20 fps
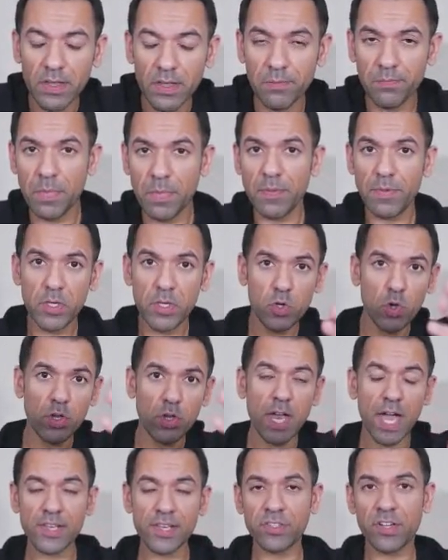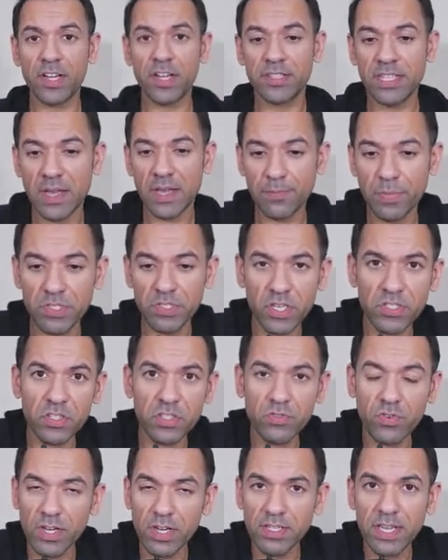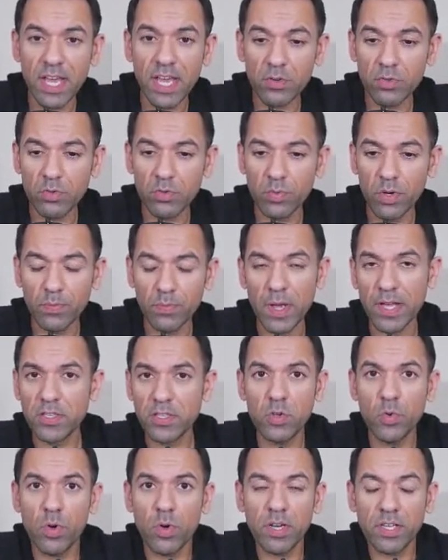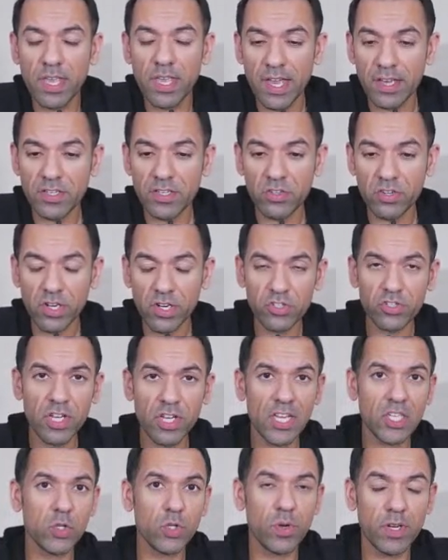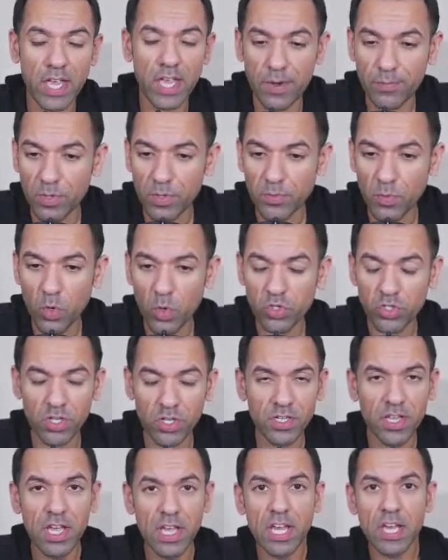Maybe you guys are in that position right now whereby you want to get a career change, you want to get a promotion,